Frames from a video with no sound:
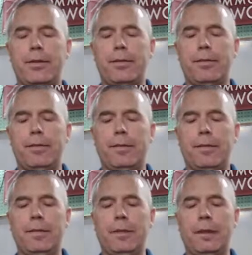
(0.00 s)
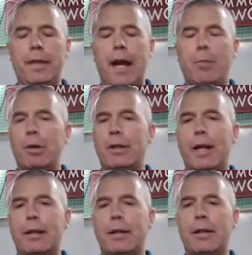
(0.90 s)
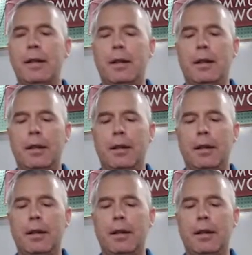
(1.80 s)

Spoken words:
that's not protected.